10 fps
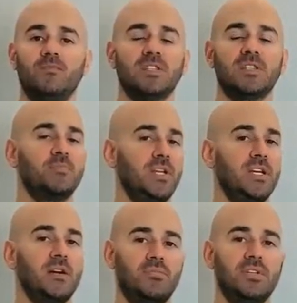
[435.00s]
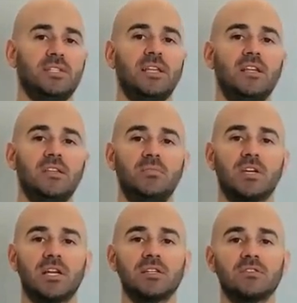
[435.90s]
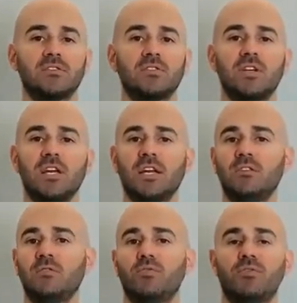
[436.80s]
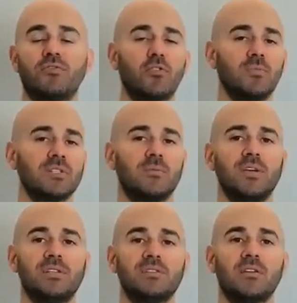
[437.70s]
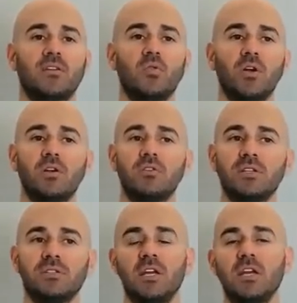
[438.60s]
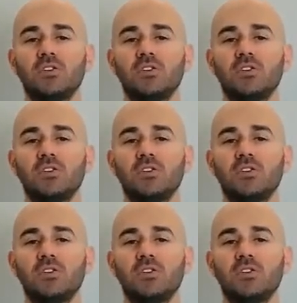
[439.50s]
spinning up a Scylladb cluster and performing some basic queries